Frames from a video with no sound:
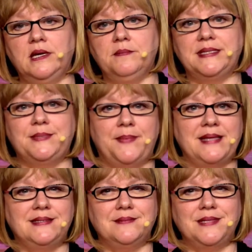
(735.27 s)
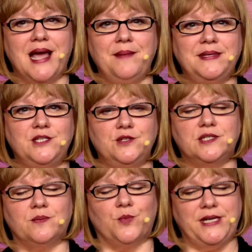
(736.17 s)
But spend some time and do
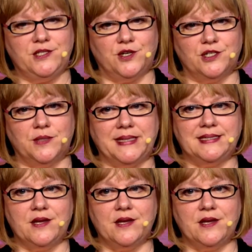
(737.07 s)
some research because